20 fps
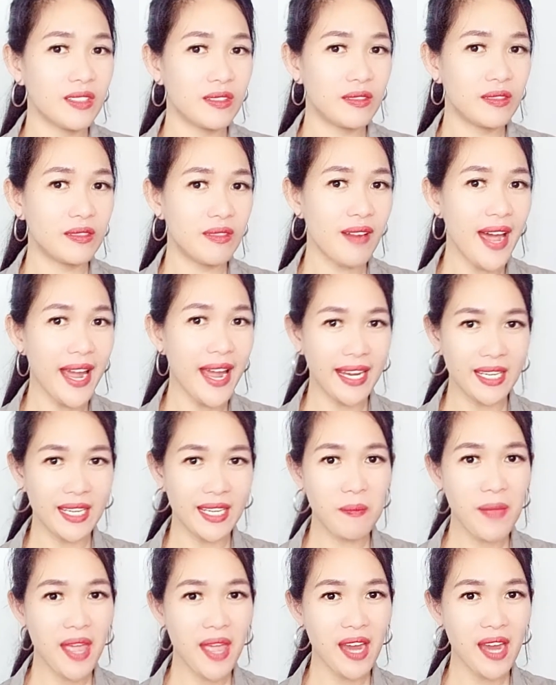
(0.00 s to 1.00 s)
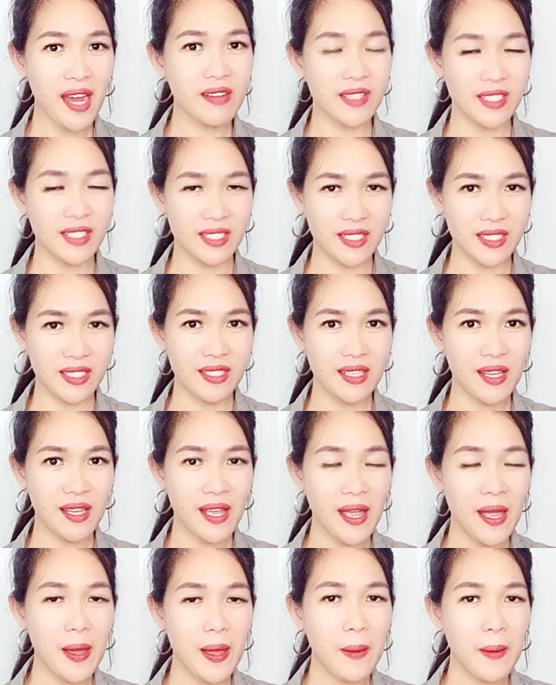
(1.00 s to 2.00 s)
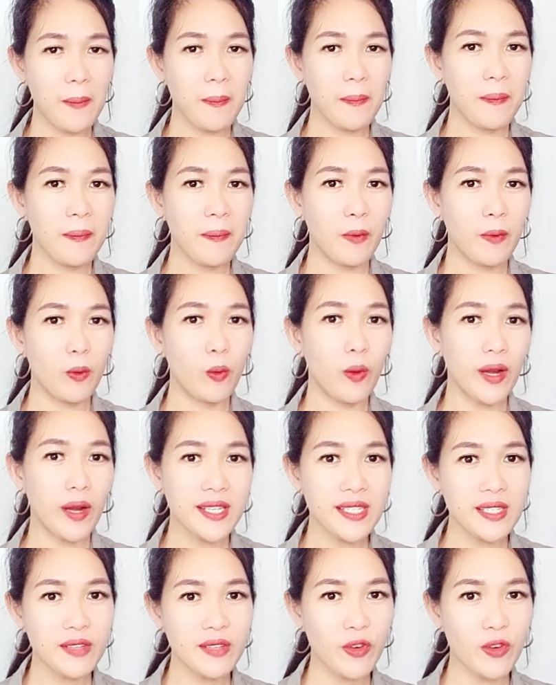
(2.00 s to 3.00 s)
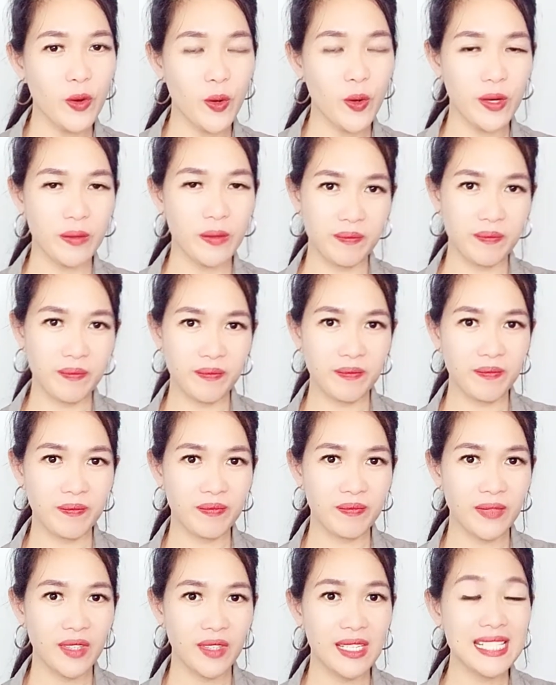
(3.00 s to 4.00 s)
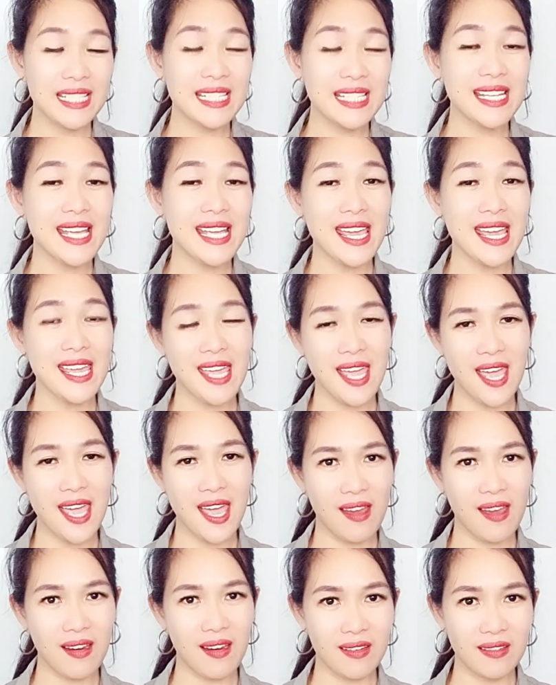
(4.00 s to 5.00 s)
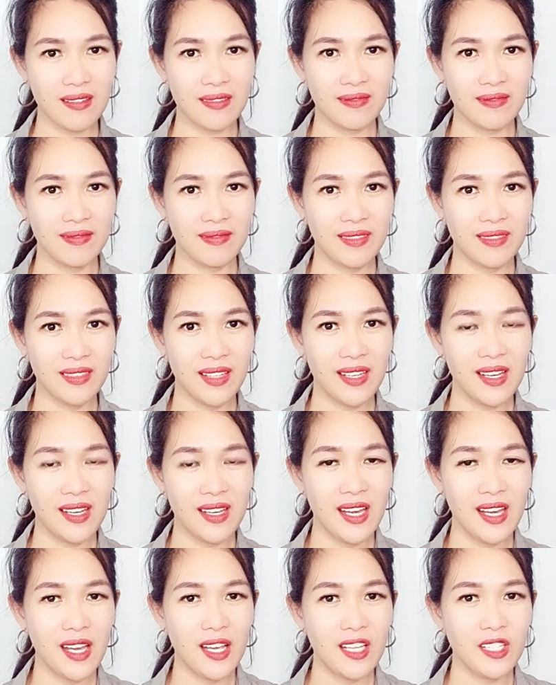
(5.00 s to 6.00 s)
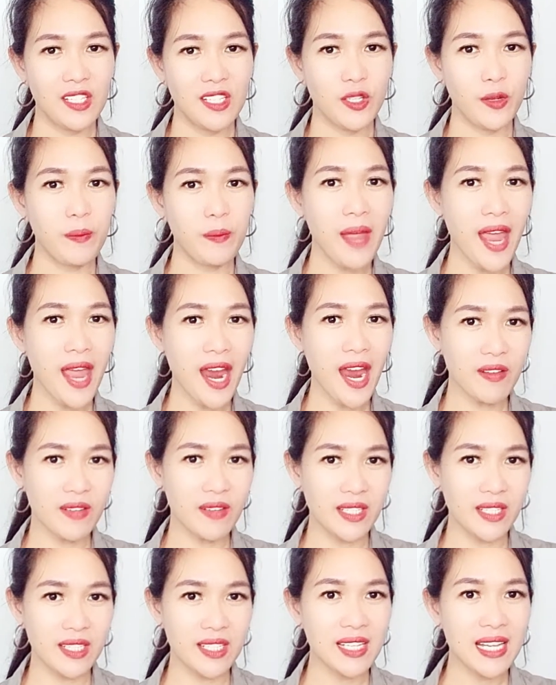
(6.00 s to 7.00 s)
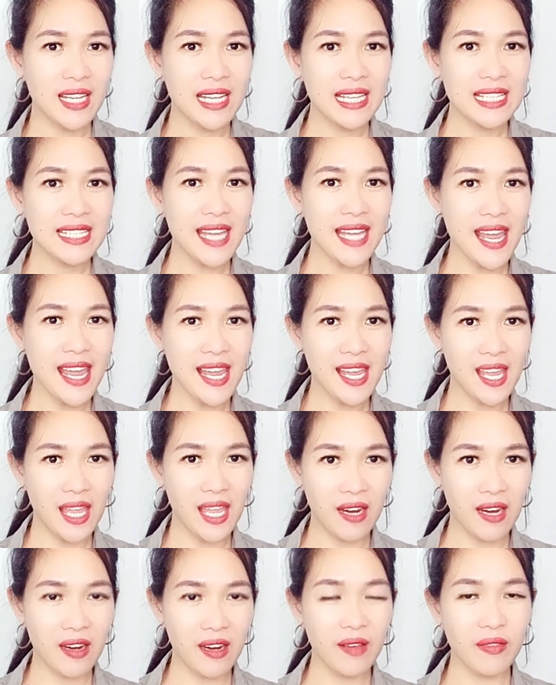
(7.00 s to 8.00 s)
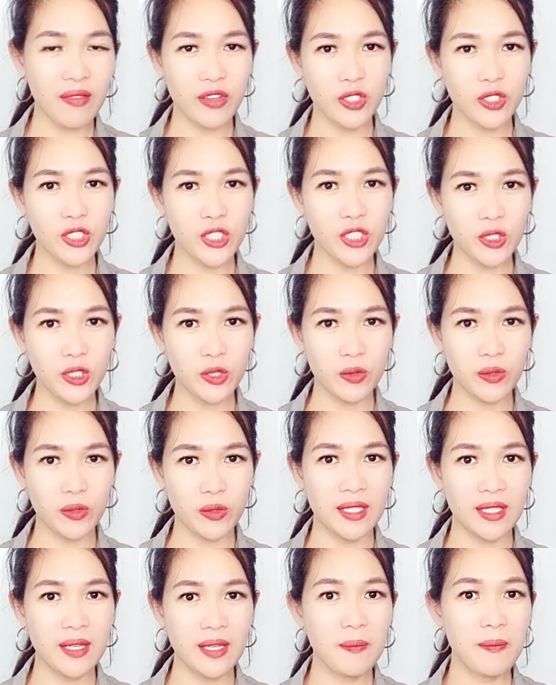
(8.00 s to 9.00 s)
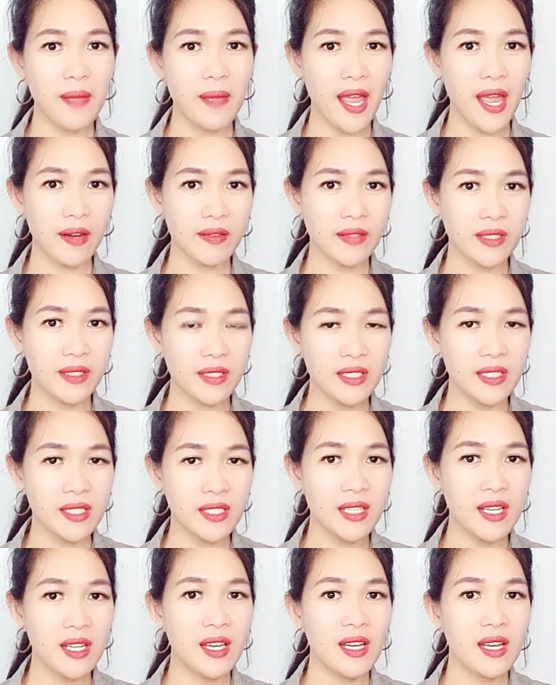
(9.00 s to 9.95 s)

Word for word: Right, parents. What is the verb? Take care. So parents take care of their children. Parents